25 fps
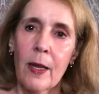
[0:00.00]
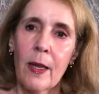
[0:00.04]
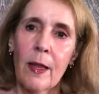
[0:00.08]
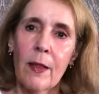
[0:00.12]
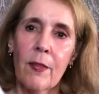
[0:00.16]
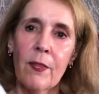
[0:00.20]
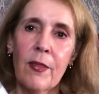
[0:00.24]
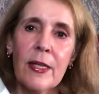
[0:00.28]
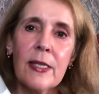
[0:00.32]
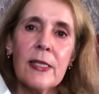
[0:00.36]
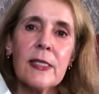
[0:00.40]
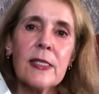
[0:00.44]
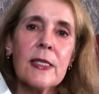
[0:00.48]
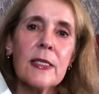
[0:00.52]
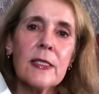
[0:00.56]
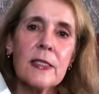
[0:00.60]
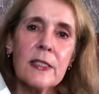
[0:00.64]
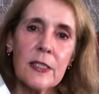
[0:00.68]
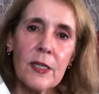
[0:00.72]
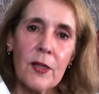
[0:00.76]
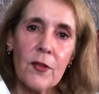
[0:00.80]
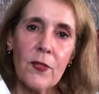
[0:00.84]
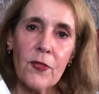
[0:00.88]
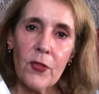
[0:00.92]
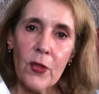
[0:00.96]
This is
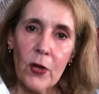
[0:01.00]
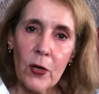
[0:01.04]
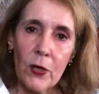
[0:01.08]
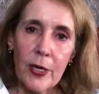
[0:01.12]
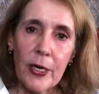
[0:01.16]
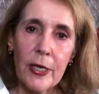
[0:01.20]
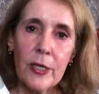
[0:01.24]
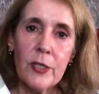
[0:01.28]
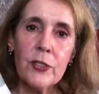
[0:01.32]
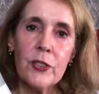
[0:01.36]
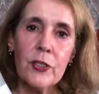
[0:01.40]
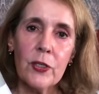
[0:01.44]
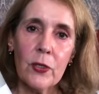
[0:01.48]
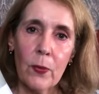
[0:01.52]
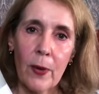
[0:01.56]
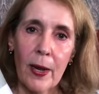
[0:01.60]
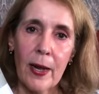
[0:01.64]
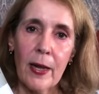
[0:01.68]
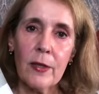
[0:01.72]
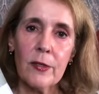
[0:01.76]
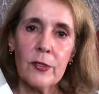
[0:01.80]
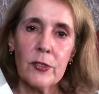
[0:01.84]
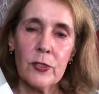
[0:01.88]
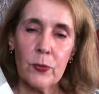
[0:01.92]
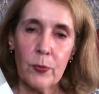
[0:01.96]
the 32
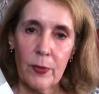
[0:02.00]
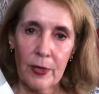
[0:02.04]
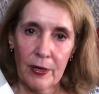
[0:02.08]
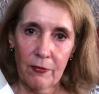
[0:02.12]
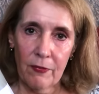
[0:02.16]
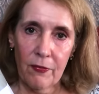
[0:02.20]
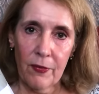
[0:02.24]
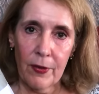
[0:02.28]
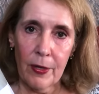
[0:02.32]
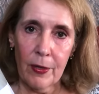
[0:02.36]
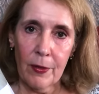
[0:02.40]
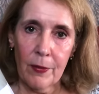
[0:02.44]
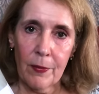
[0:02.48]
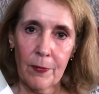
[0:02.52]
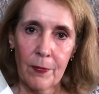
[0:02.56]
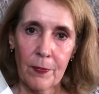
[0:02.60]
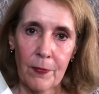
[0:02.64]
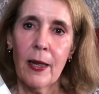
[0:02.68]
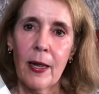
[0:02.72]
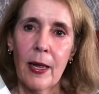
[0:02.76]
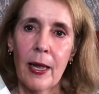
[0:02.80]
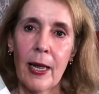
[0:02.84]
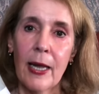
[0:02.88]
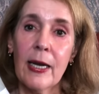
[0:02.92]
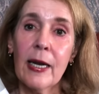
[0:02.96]
ounce refill
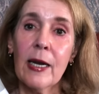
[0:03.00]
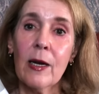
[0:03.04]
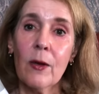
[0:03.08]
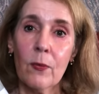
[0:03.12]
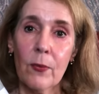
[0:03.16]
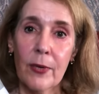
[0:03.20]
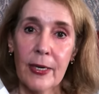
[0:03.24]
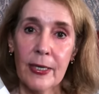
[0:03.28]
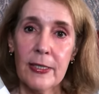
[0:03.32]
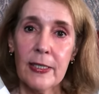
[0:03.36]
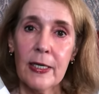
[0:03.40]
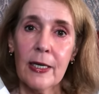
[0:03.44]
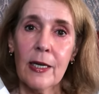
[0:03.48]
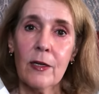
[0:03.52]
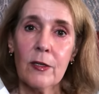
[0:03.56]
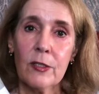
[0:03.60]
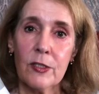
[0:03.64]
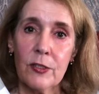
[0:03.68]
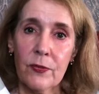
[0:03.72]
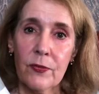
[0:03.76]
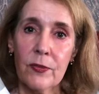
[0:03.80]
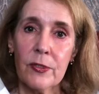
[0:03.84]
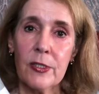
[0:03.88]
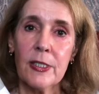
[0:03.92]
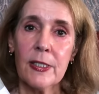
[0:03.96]
and it retails
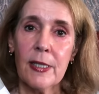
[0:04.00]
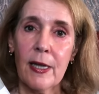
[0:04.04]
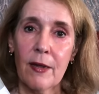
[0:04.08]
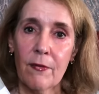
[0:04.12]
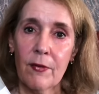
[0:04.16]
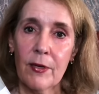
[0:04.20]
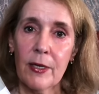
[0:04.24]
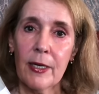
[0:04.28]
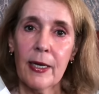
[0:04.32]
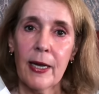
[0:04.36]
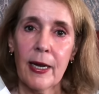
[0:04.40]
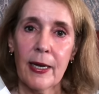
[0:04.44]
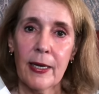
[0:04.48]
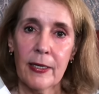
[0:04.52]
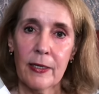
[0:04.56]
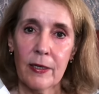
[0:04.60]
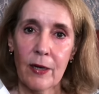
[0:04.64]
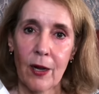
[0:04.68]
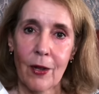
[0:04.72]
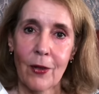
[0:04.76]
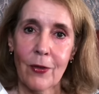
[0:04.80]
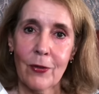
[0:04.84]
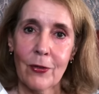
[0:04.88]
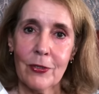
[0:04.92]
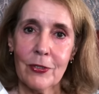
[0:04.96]
for
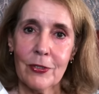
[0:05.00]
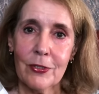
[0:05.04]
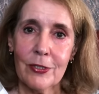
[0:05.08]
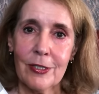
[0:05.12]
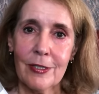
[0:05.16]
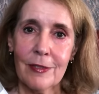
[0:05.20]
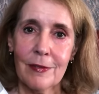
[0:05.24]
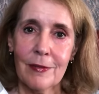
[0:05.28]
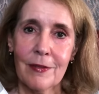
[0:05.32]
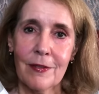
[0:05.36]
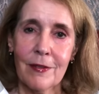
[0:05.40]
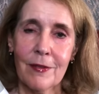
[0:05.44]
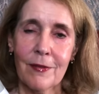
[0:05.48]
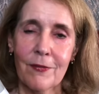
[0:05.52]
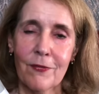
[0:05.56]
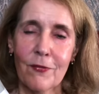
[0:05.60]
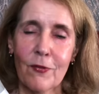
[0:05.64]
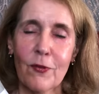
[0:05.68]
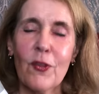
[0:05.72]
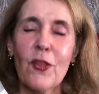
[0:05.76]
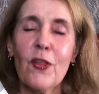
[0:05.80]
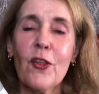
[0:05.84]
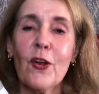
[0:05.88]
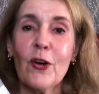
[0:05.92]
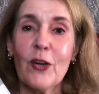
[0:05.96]
$78 for
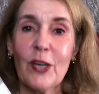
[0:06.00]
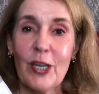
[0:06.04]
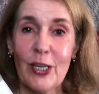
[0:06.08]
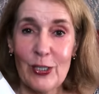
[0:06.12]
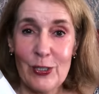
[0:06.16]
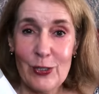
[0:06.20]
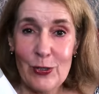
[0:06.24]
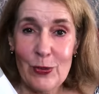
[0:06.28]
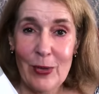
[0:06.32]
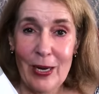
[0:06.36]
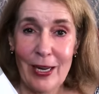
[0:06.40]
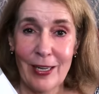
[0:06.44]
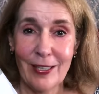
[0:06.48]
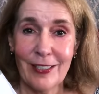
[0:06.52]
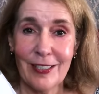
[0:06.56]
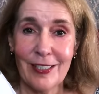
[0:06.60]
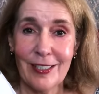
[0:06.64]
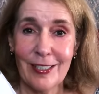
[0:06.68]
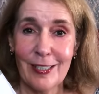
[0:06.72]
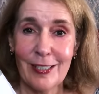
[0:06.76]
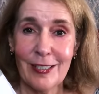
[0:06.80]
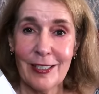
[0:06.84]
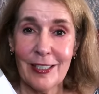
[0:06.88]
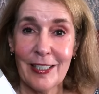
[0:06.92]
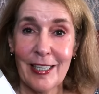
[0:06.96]
32
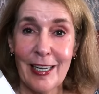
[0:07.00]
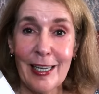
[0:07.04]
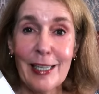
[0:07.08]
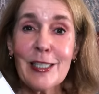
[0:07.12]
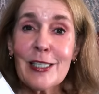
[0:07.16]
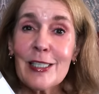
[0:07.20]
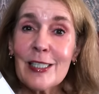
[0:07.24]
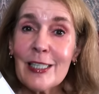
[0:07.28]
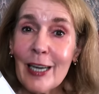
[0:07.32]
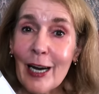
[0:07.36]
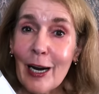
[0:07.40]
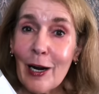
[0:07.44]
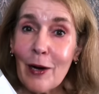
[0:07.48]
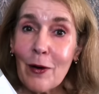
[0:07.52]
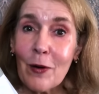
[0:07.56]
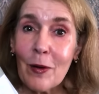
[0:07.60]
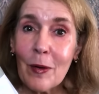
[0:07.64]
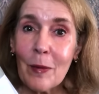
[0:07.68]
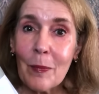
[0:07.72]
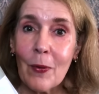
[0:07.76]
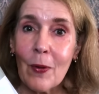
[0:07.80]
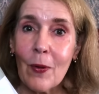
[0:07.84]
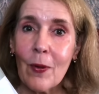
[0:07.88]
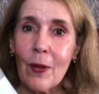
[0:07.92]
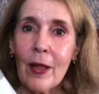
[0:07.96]
ounces. That's
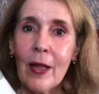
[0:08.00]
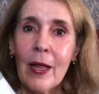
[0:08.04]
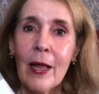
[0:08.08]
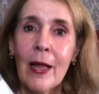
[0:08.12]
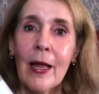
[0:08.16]
terrible.